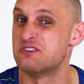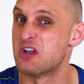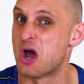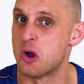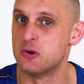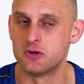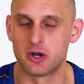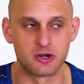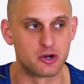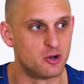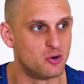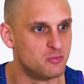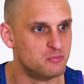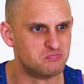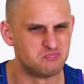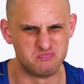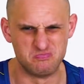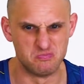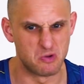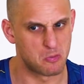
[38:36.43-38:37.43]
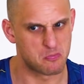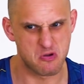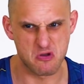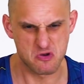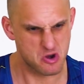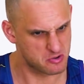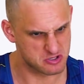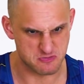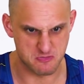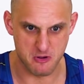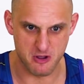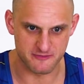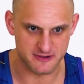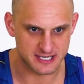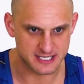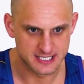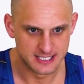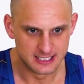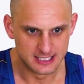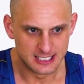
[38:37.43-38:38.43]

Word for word: No, not at all. Not, no one's perfect.